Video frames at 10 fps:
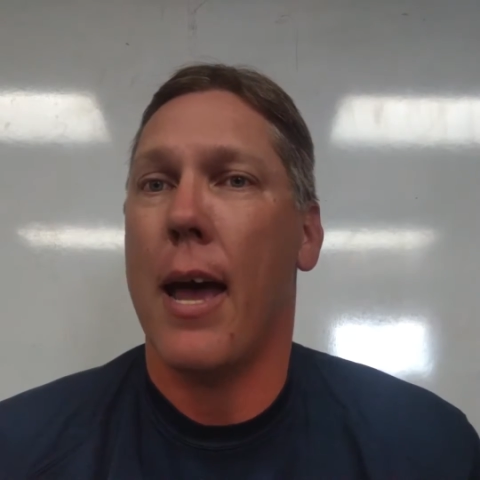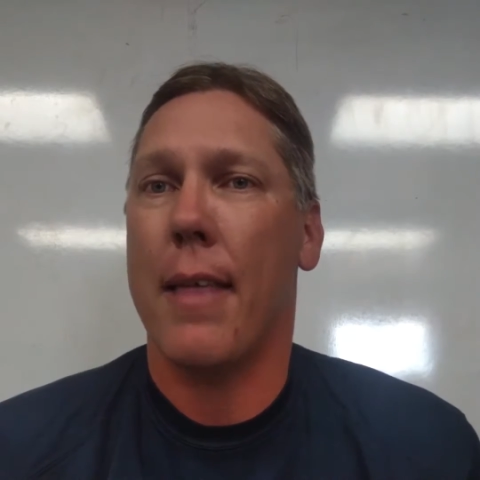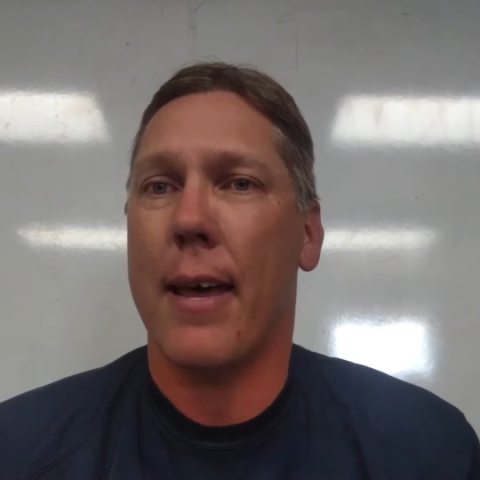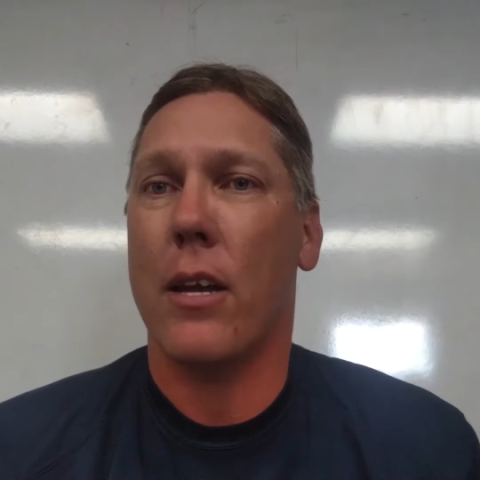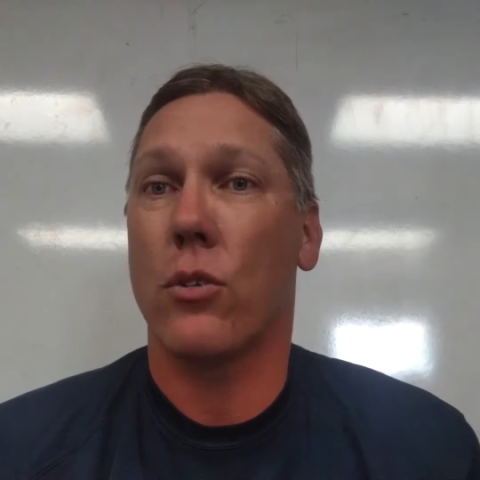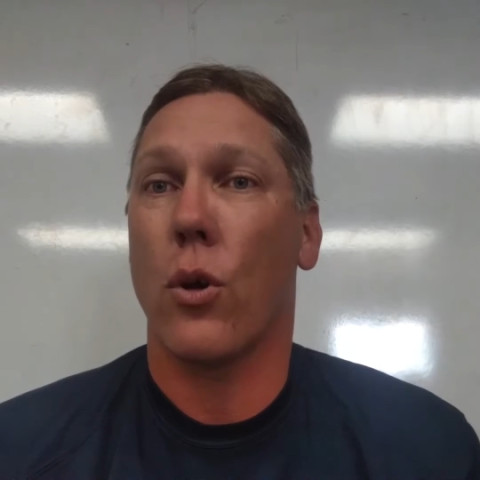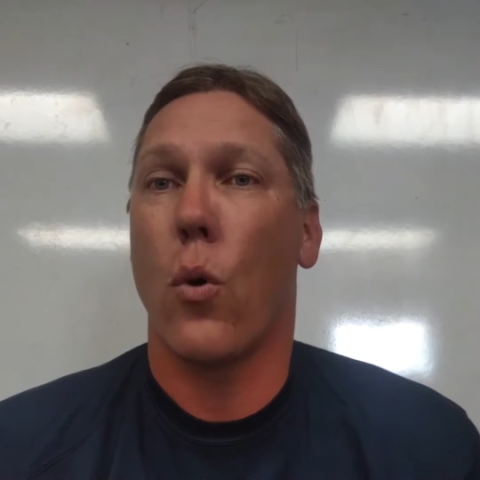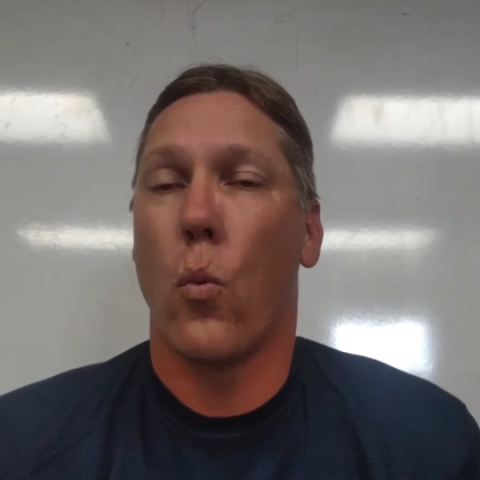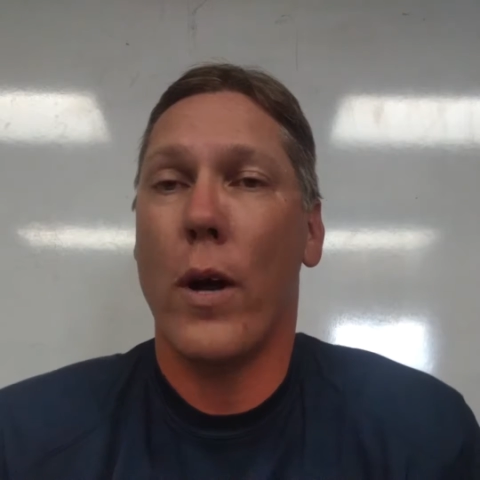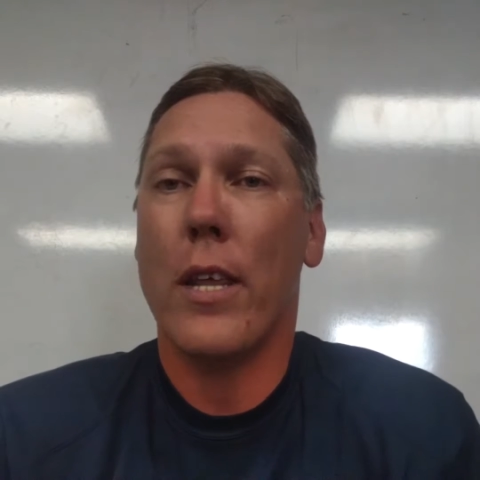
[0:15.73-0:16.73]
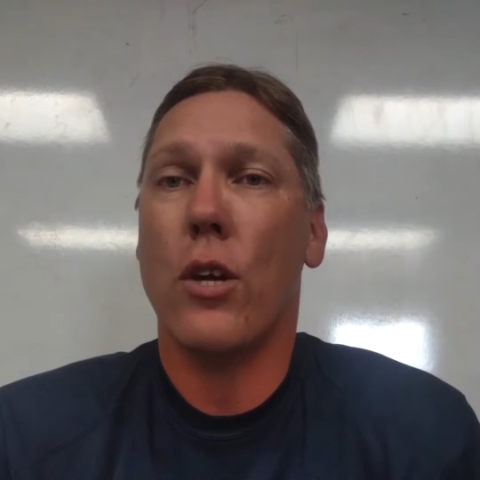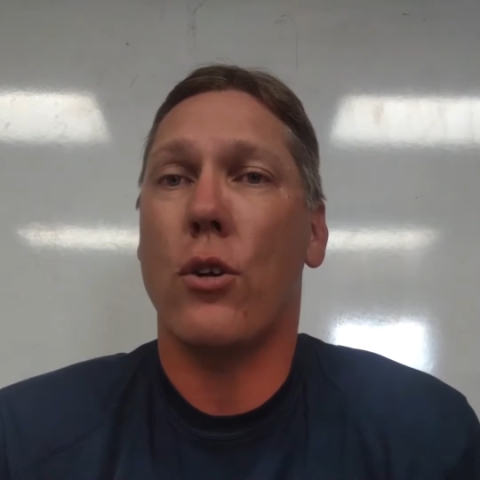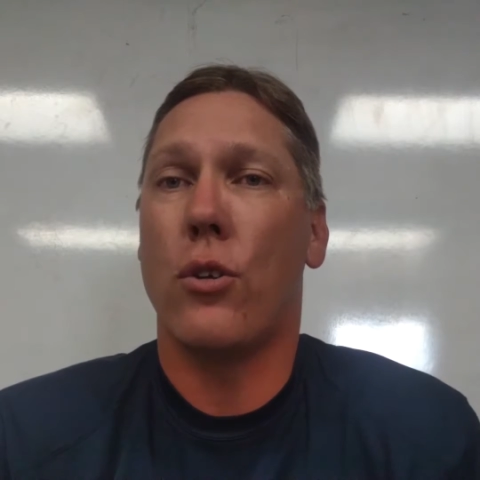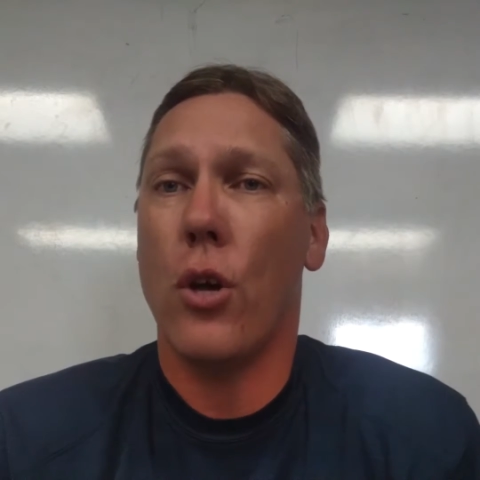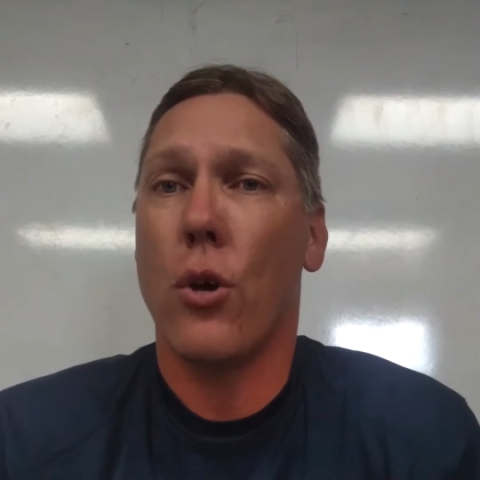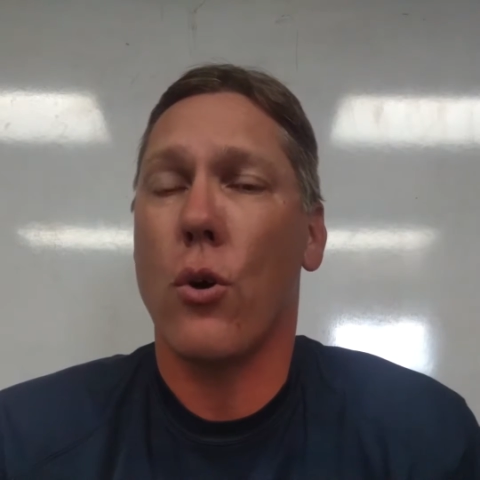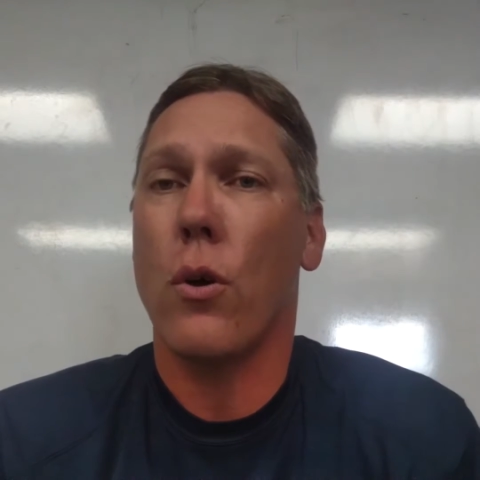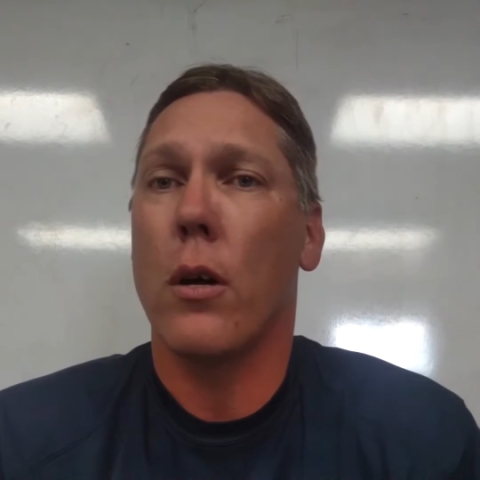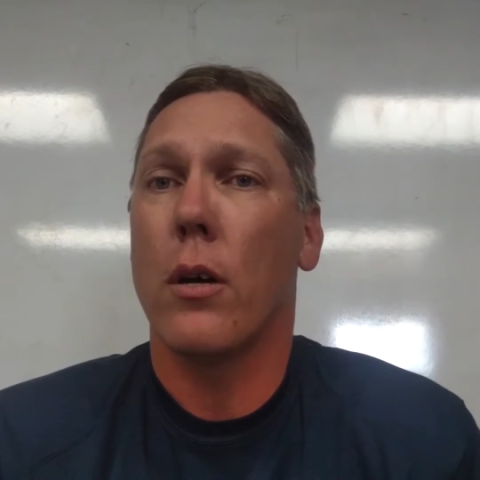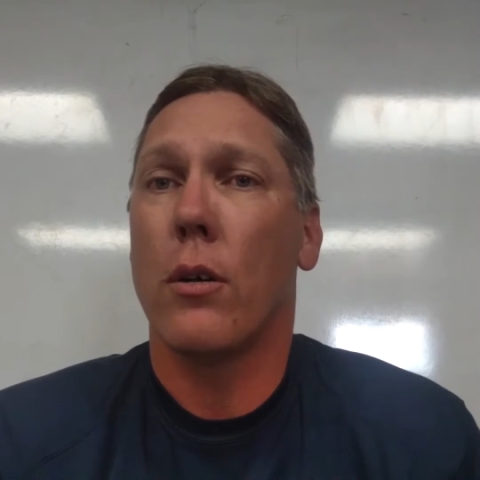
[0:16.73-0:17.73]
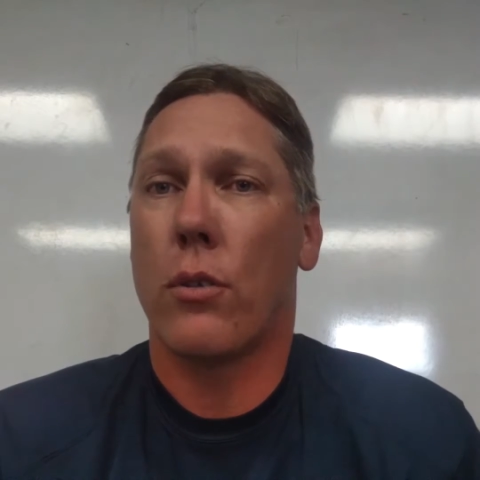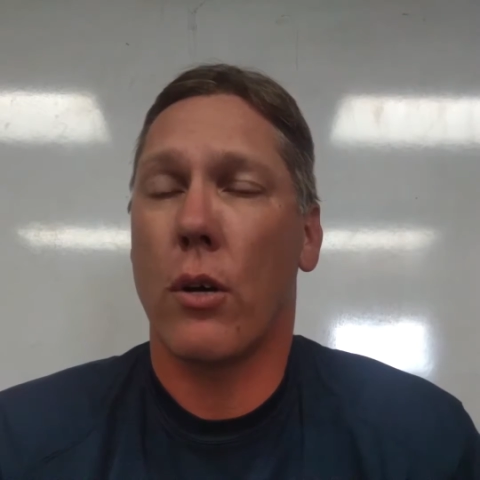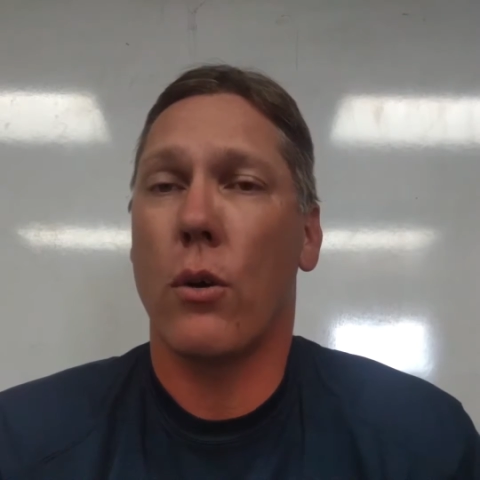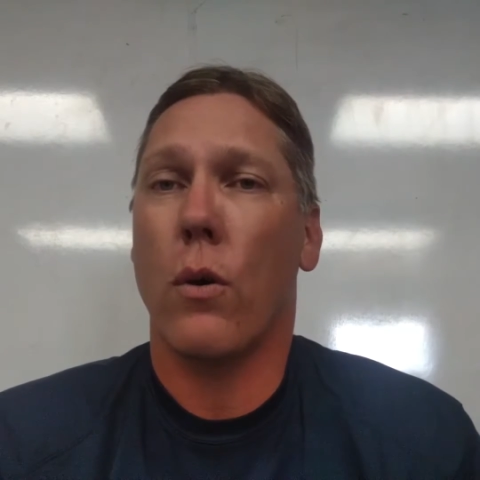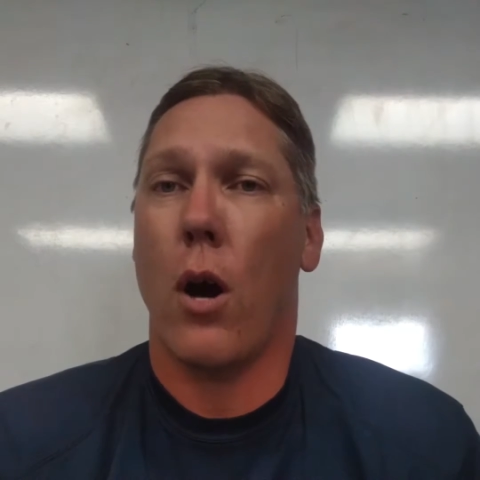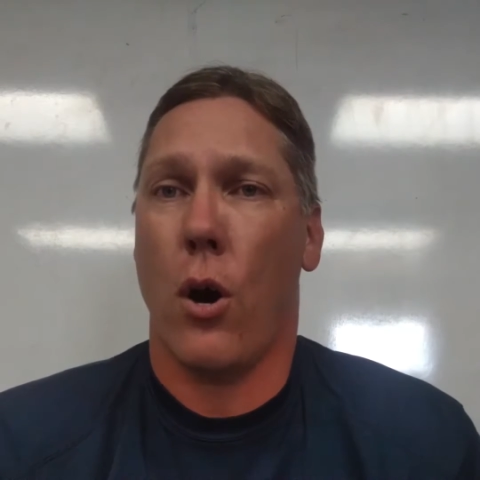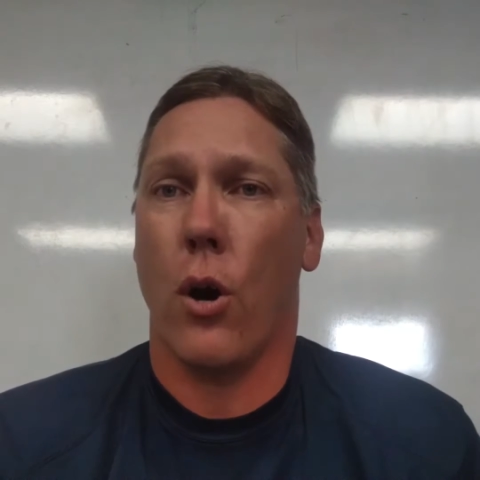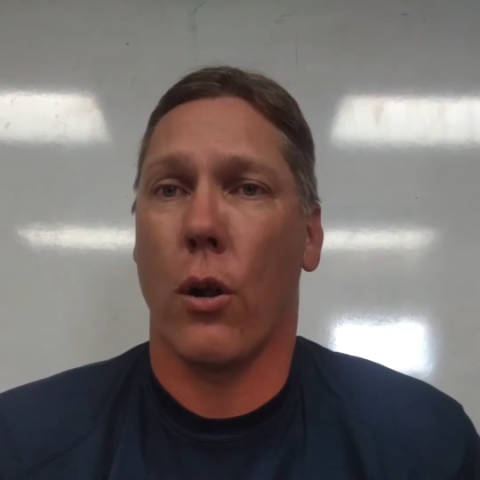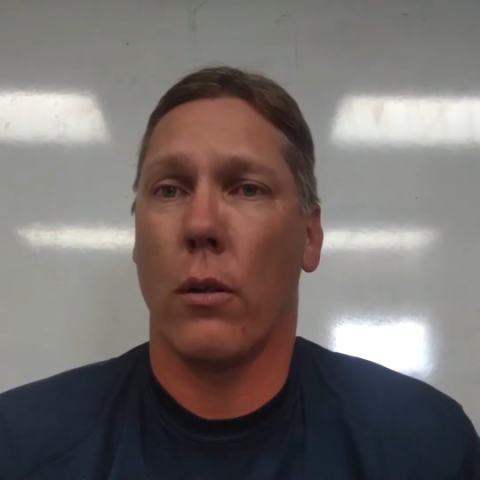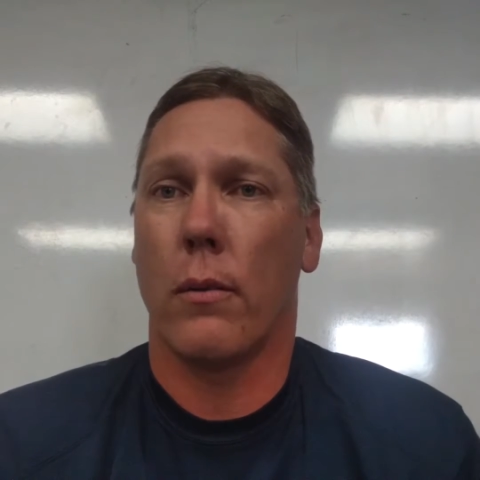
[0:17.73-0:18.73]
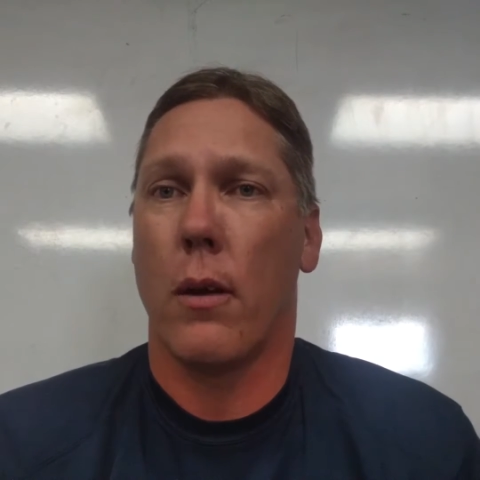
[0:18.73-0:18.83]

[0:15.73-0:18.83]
and that is, what do you do to a hurdle?